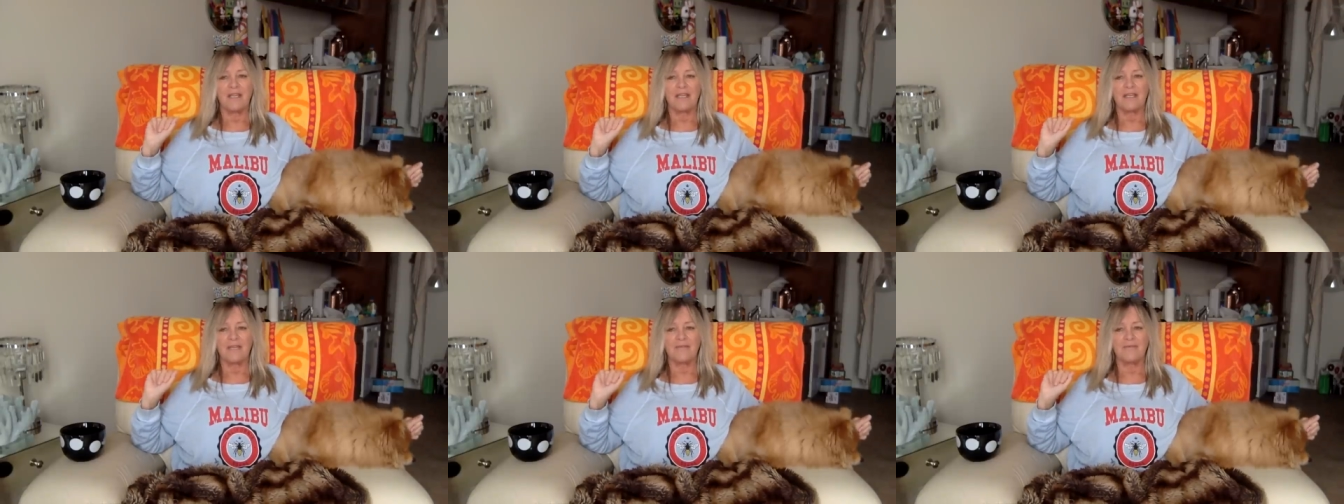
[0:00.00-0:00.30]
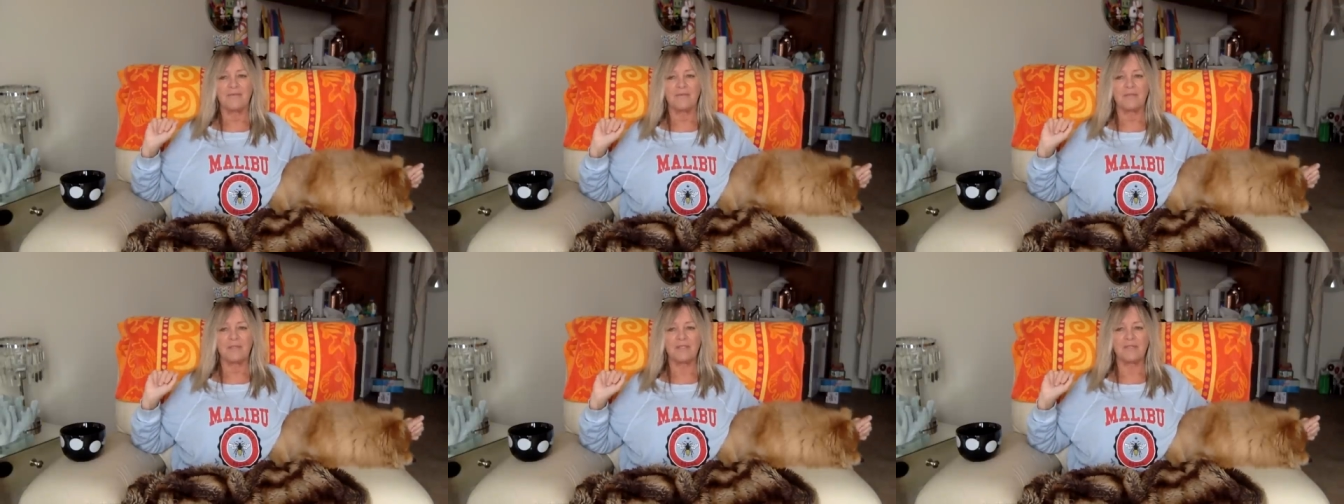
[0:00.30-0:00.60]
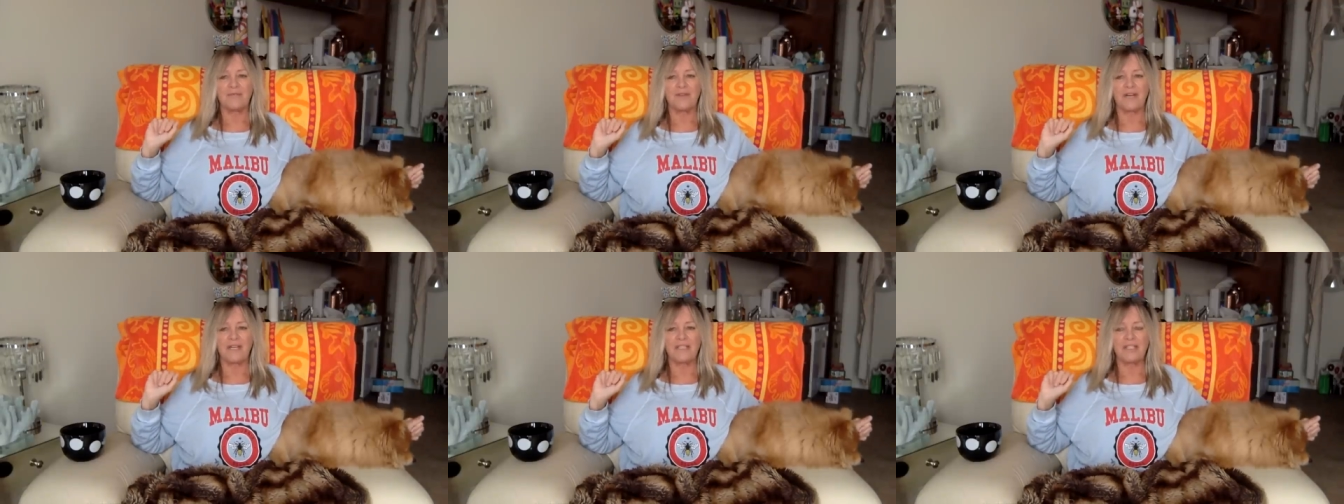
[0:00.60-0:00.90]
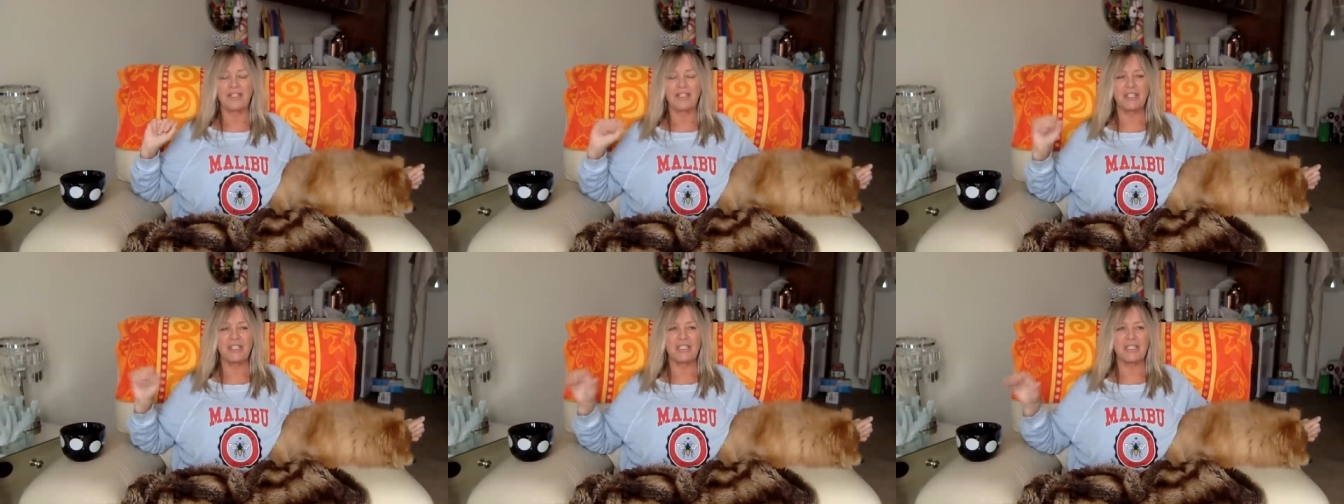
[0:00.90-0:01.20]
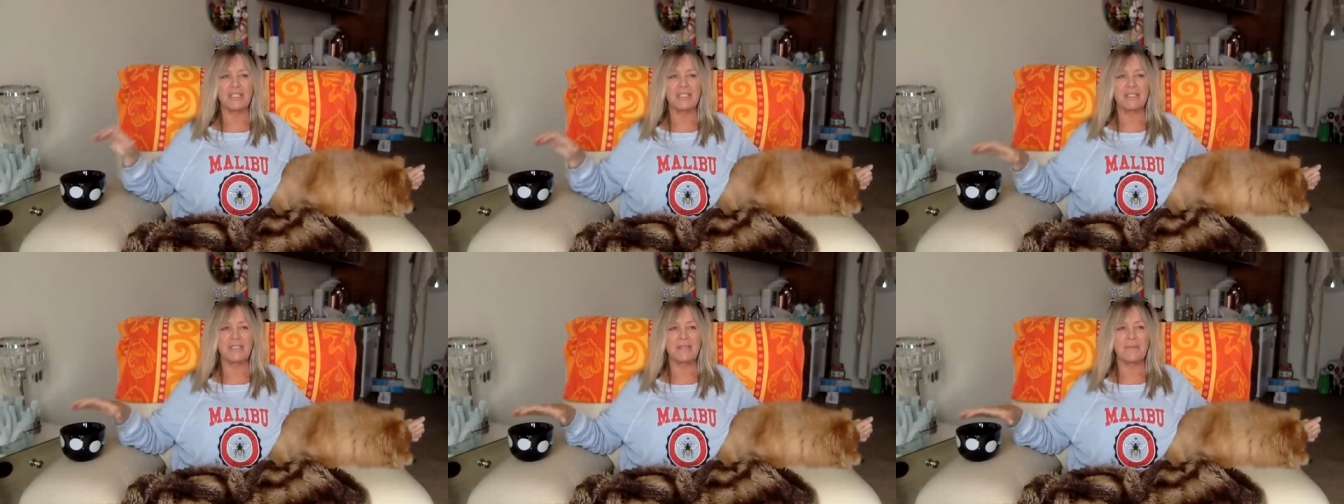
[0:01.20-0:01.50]
infamous fried
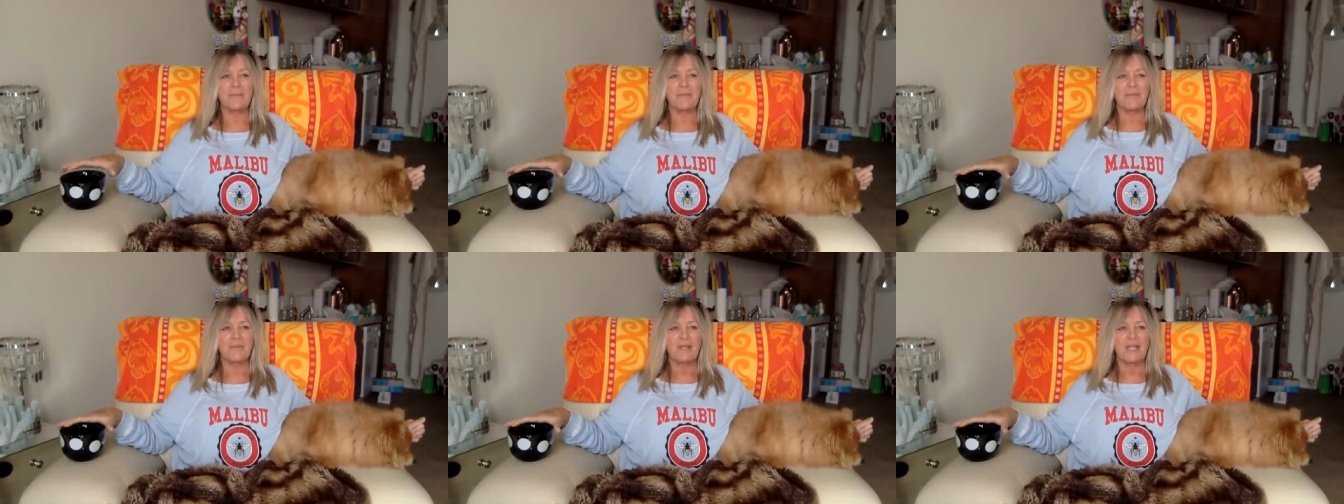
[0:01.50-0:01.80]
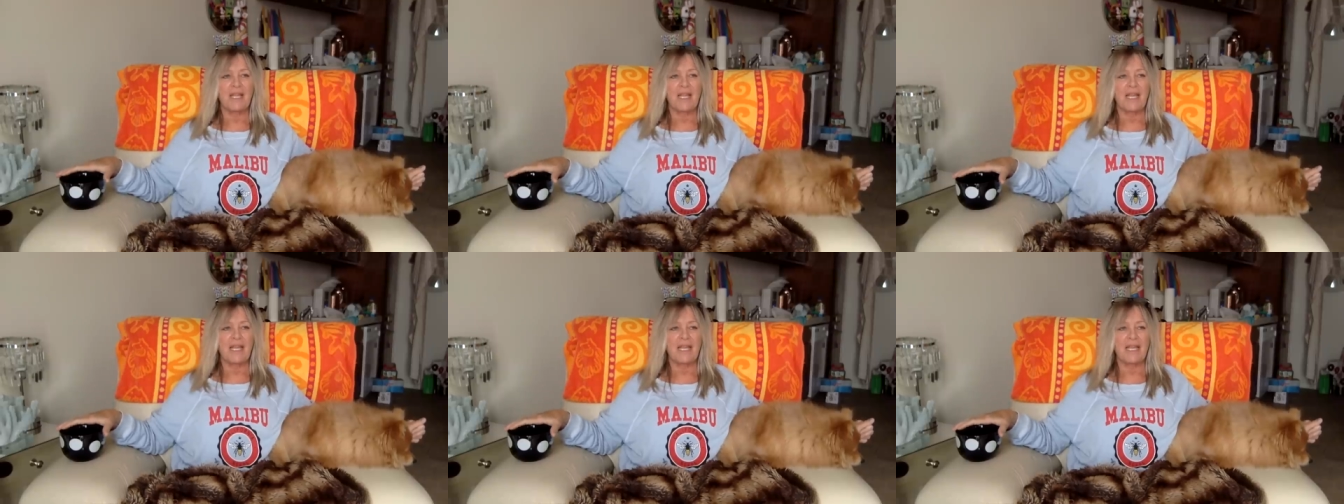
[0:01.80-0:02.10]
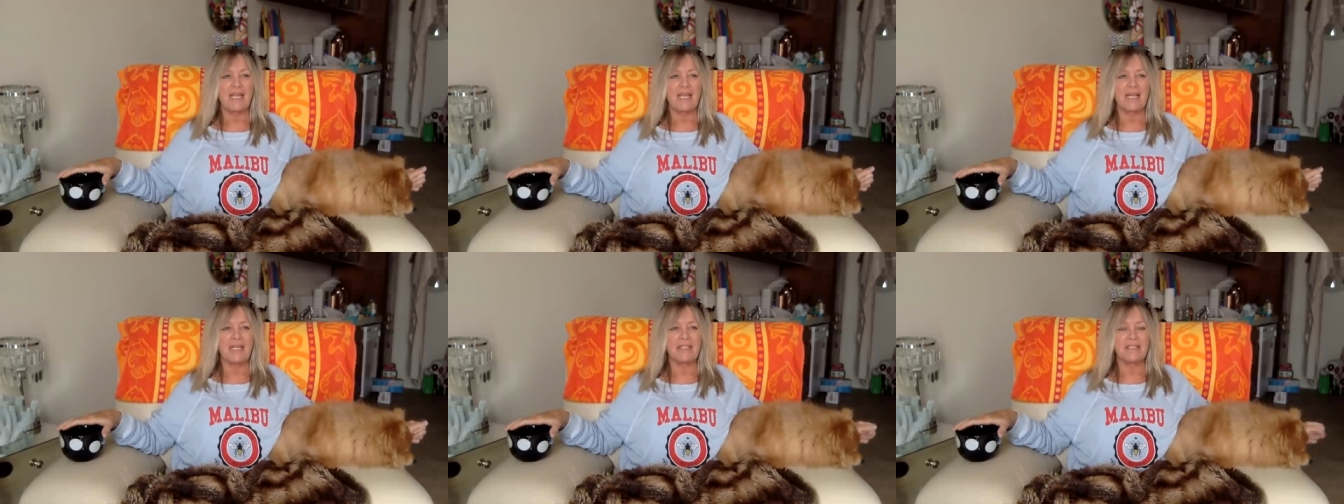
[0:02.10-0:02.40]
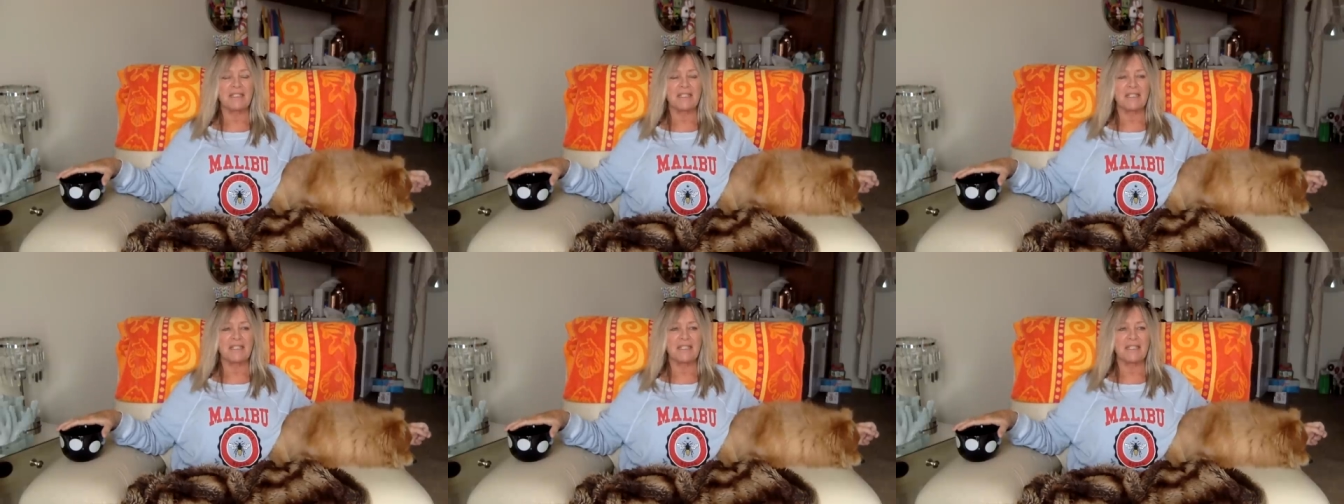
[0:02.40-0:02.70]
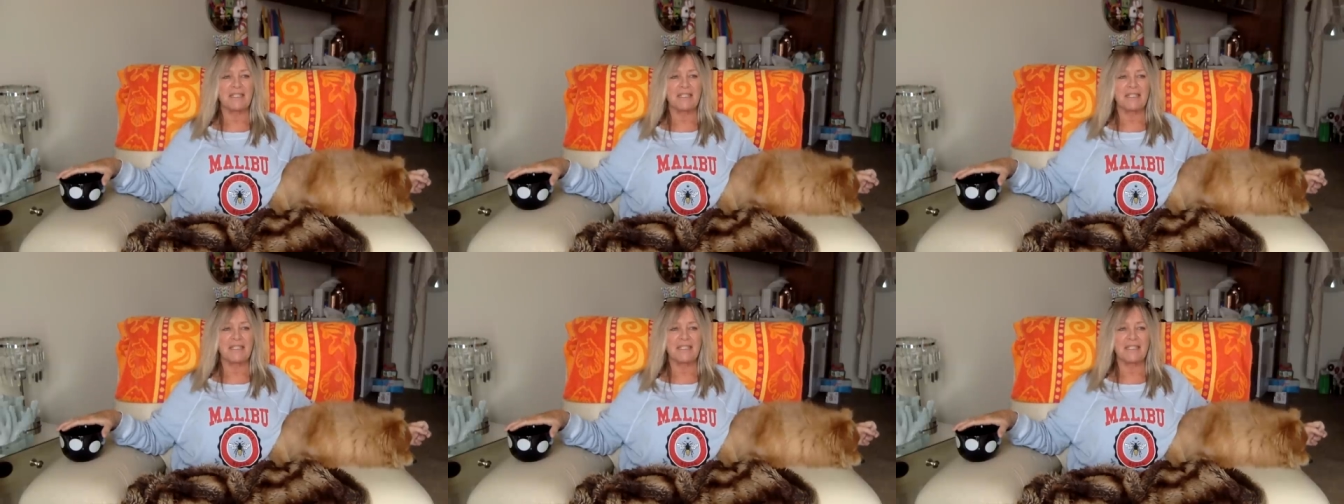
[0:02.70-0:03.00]
cheese, and
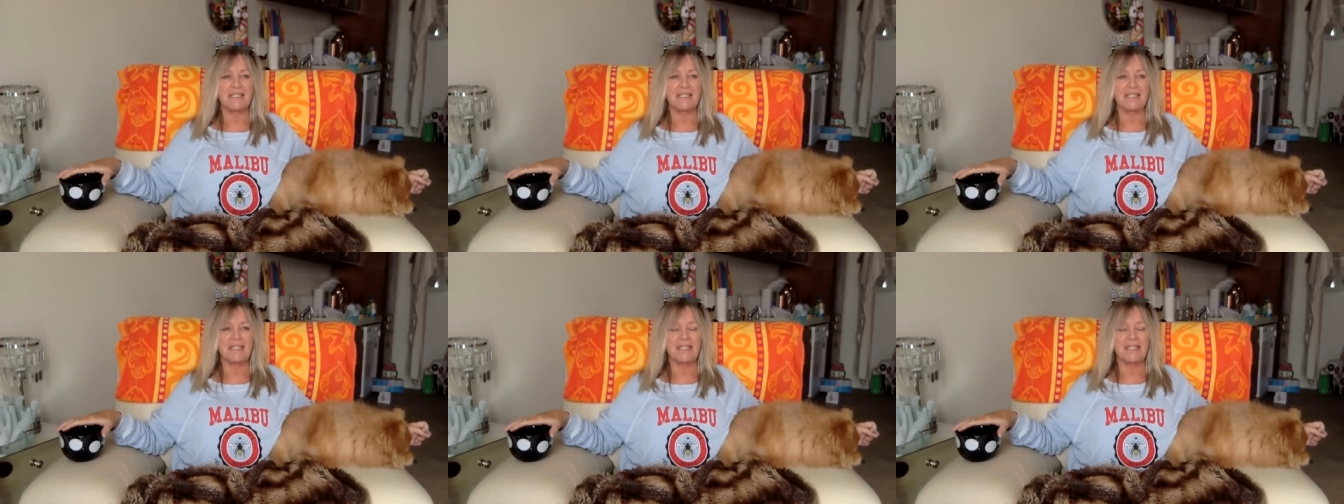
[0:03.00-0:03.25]
uh,